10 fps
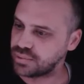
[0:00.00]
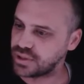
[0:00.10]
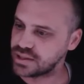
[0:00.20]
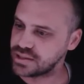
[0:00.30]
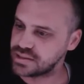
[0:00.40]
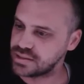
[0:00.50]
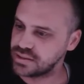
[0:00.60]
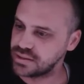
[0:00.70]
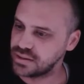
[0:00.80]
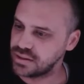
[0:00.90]
plus,
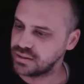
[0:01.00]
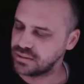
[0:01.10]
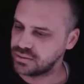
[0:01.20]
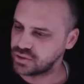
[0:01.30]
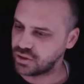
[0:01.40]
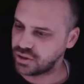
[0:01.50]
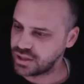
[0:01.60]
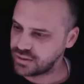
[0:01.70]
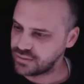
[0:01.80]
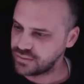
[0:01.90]
sorry,